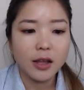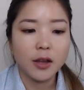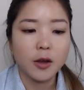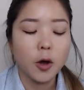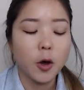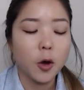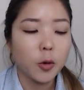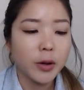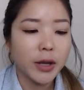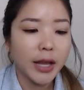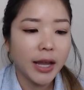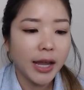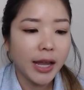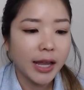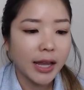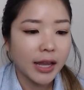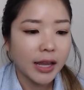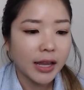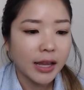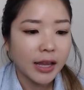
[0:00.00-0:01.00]

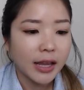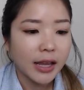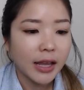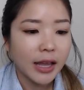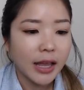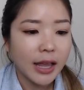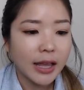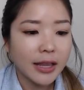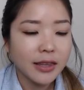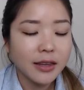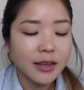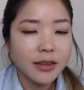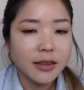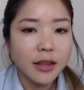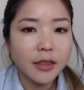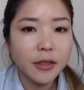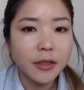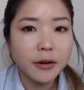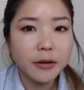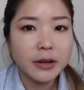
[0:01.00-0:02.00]
Okay, and
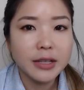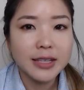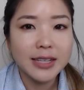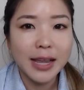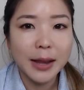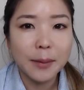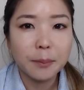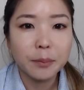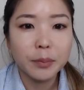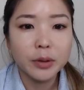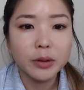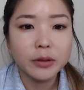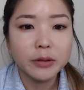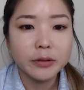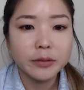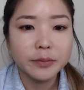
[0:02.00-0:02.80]
another example.